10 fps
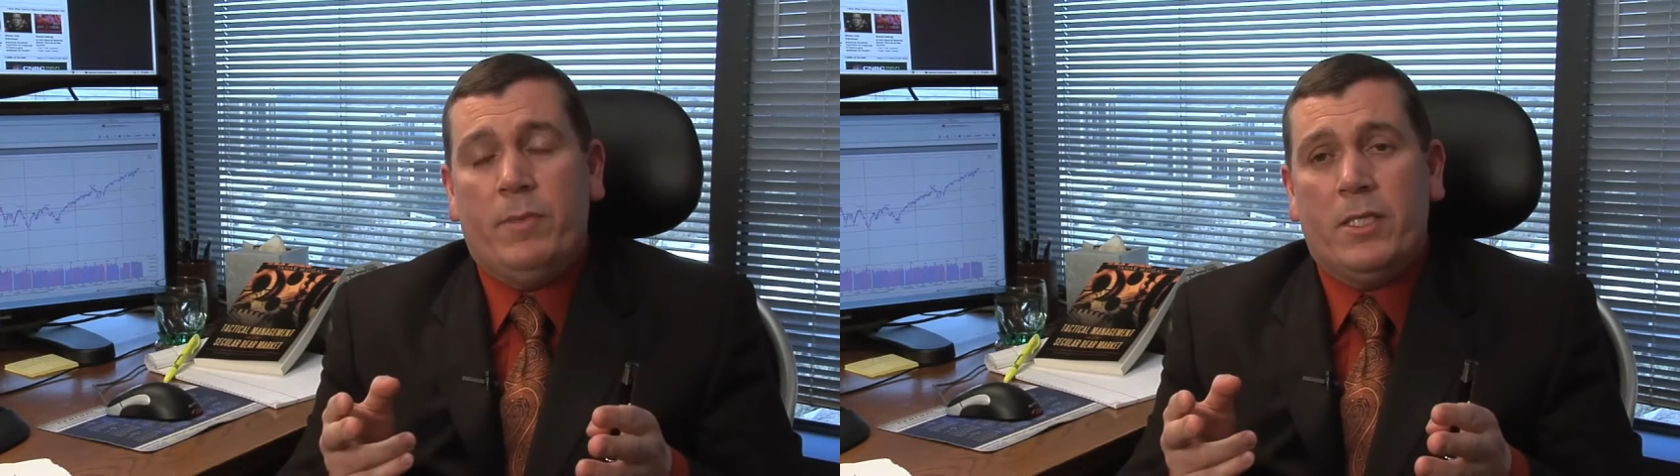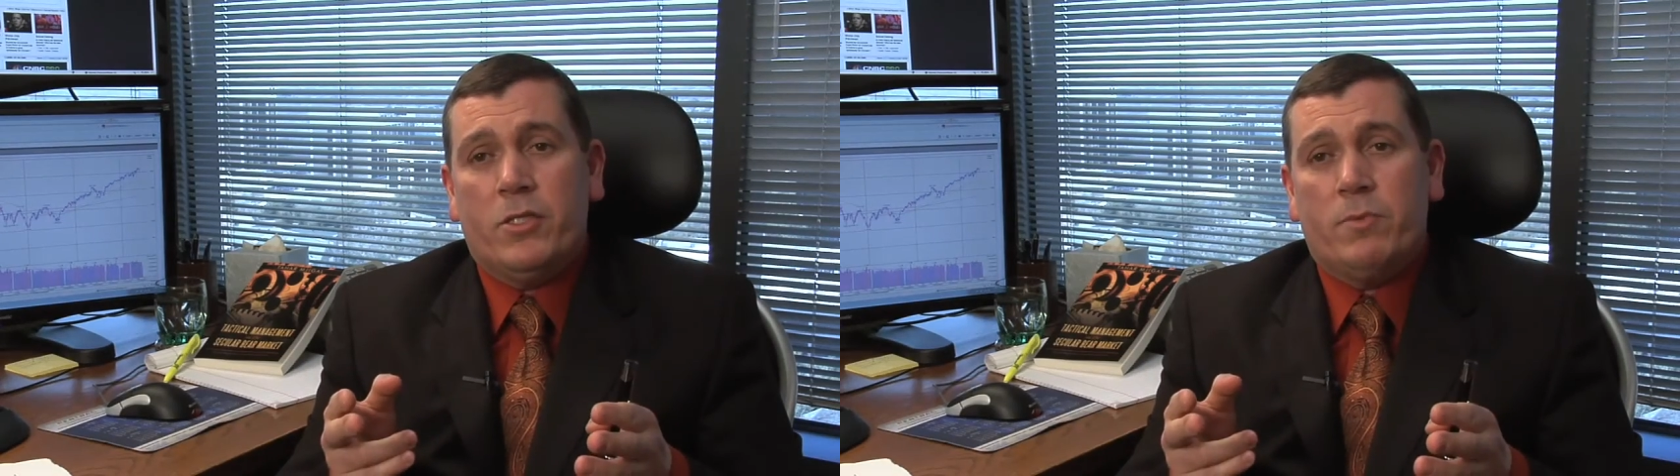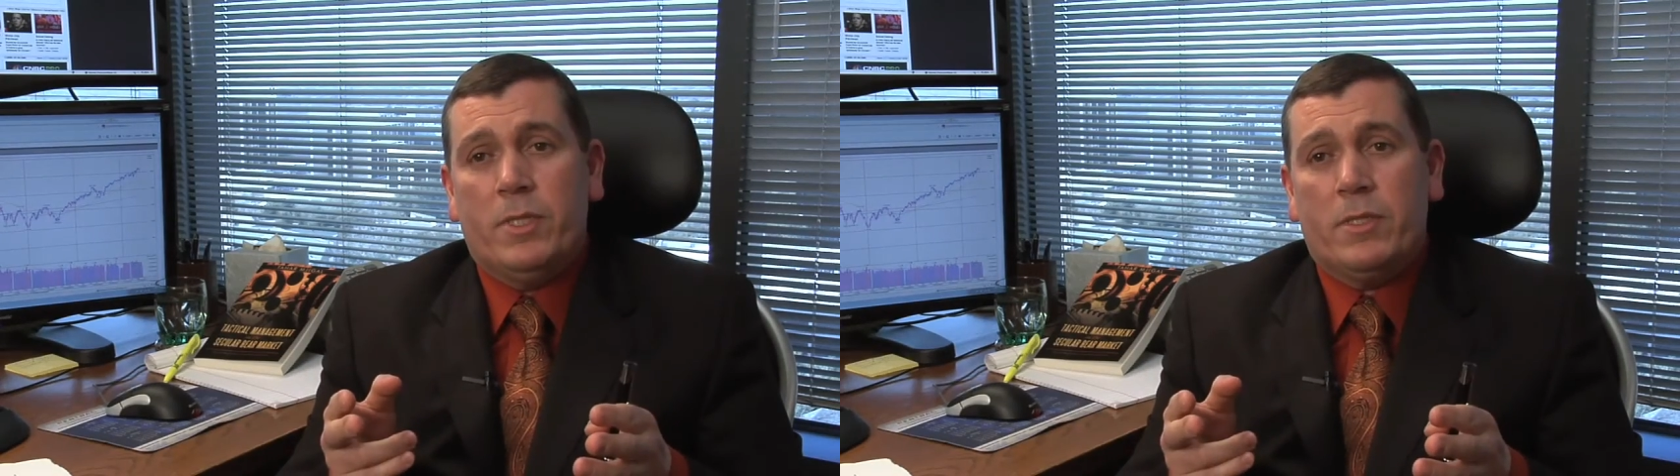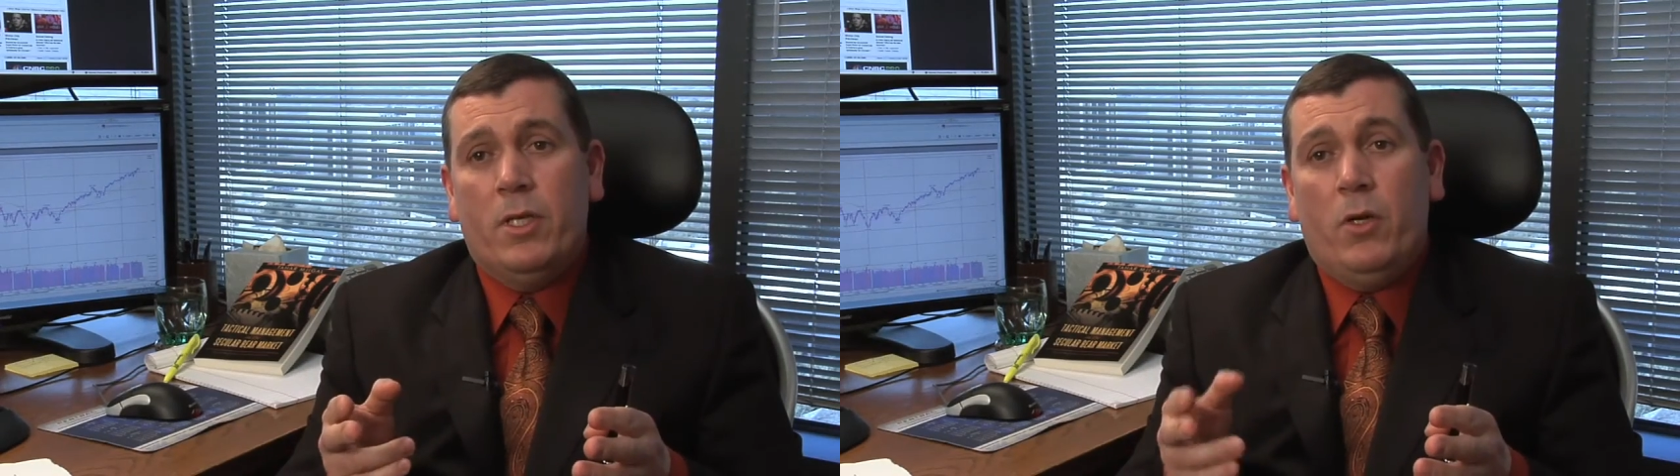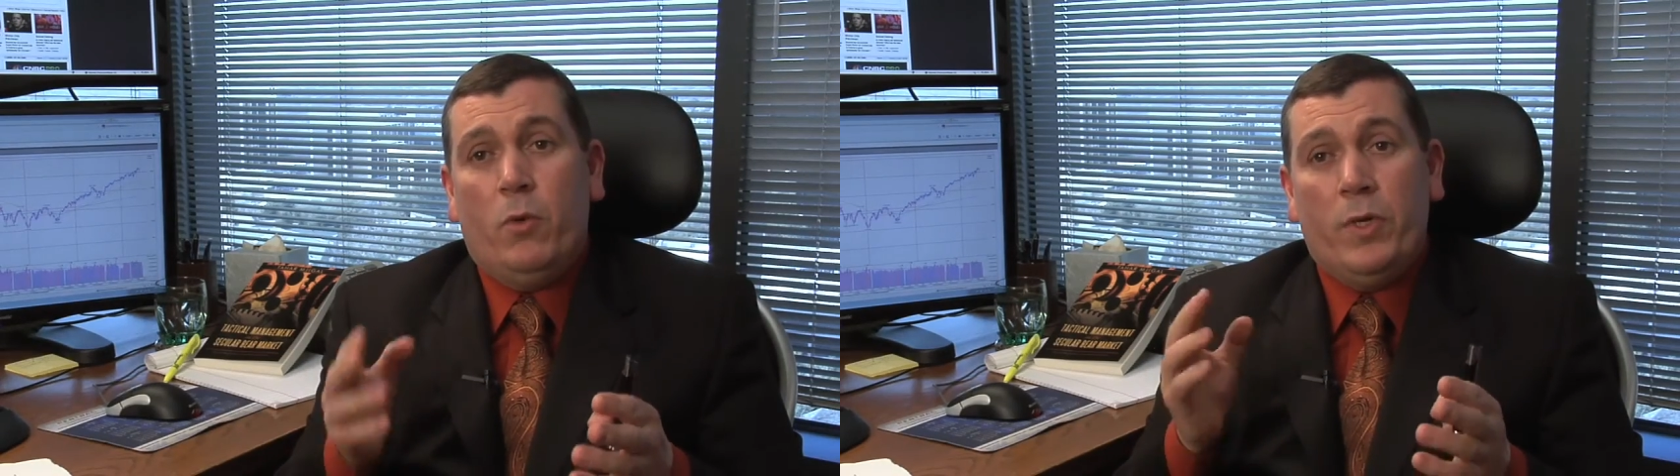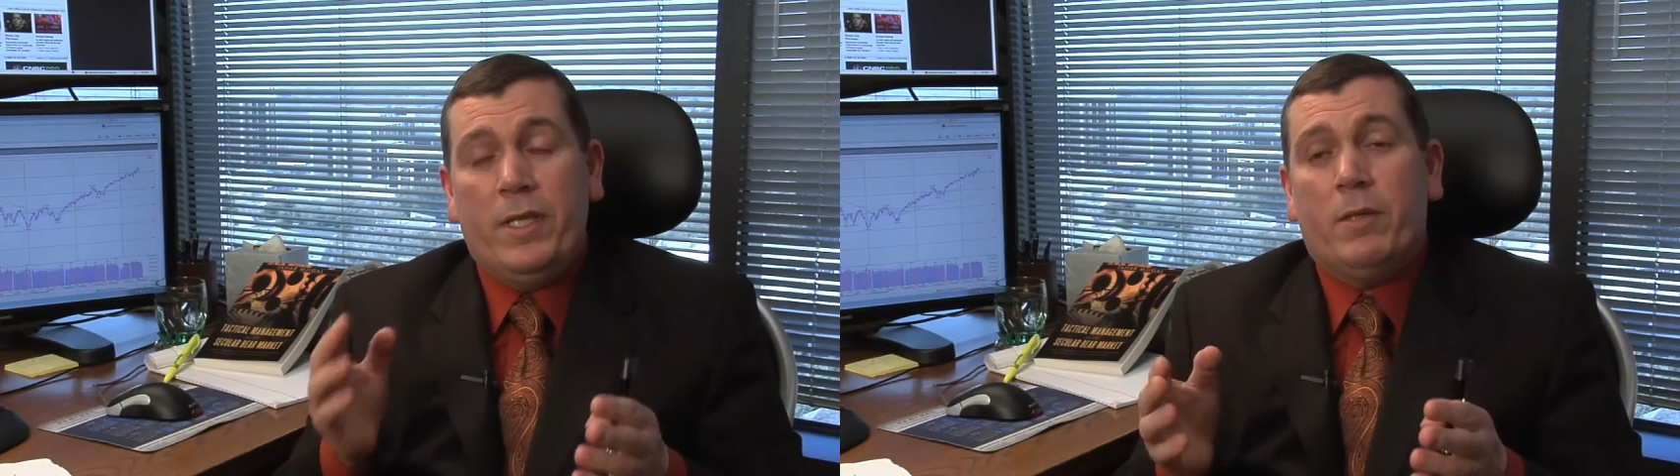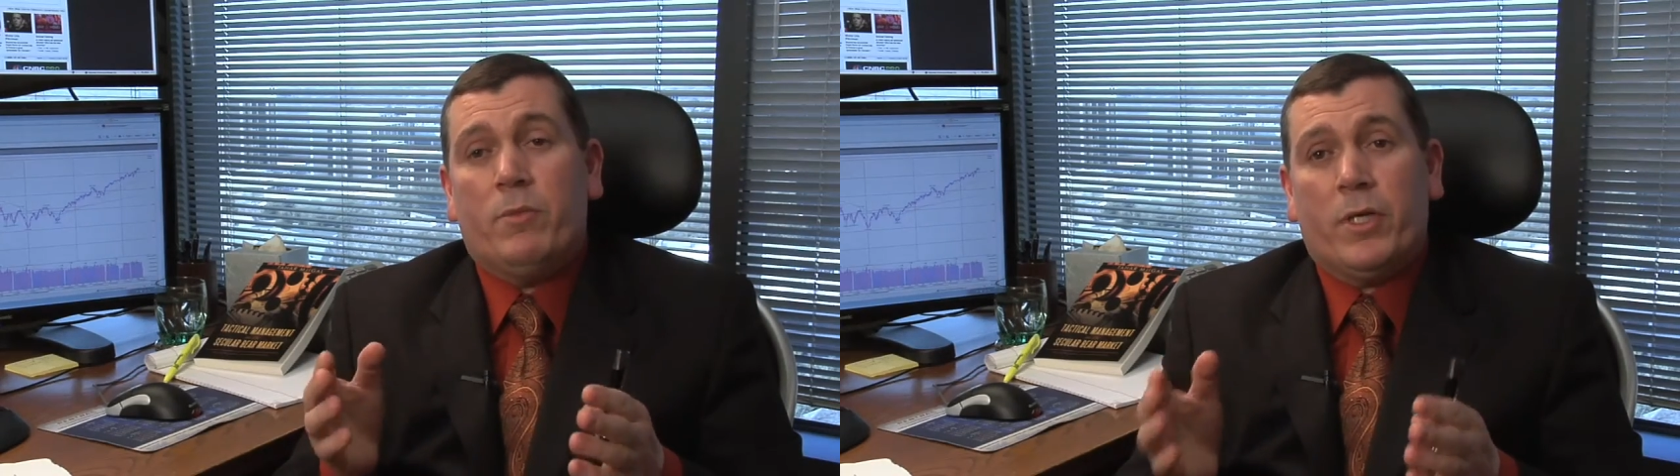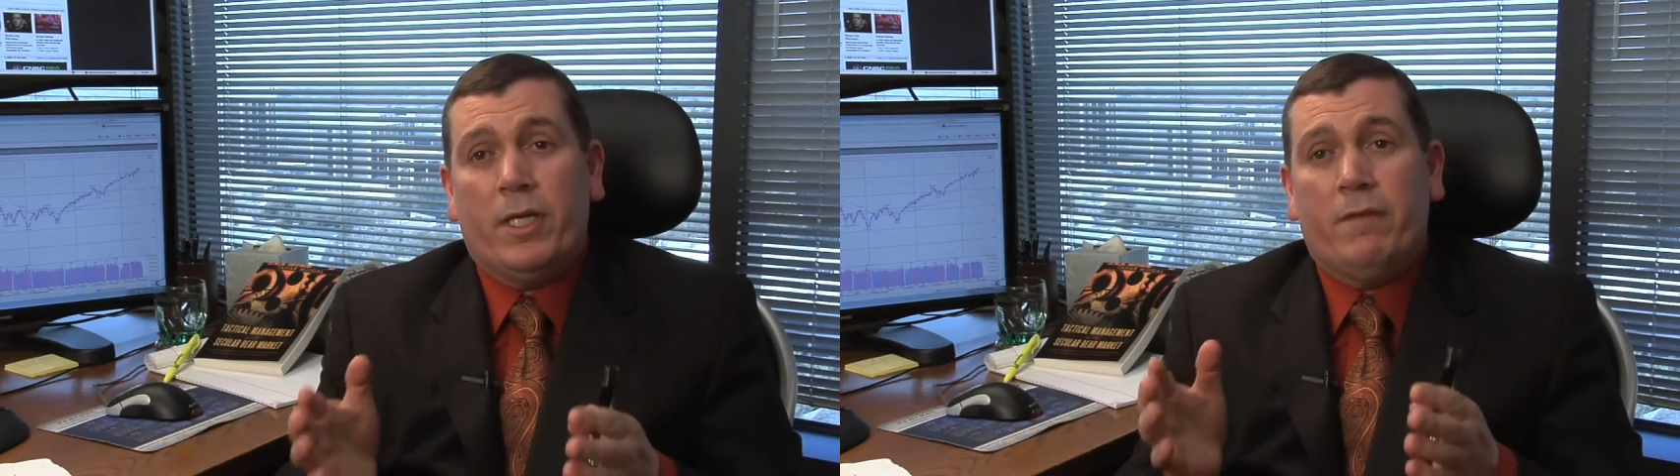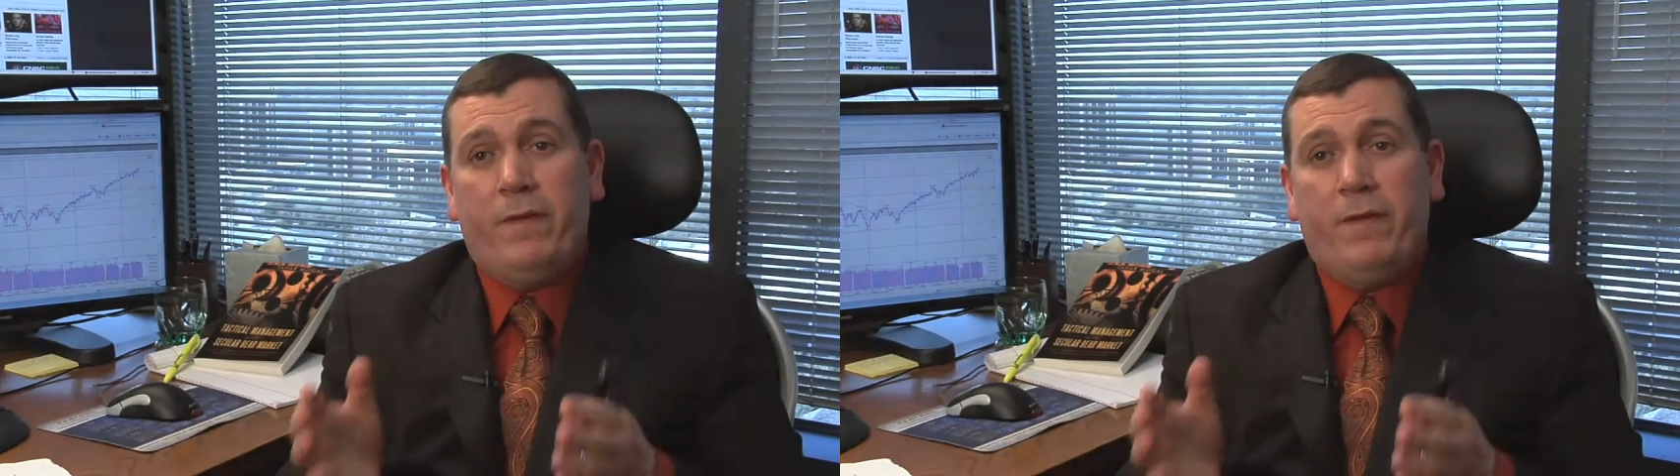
management within market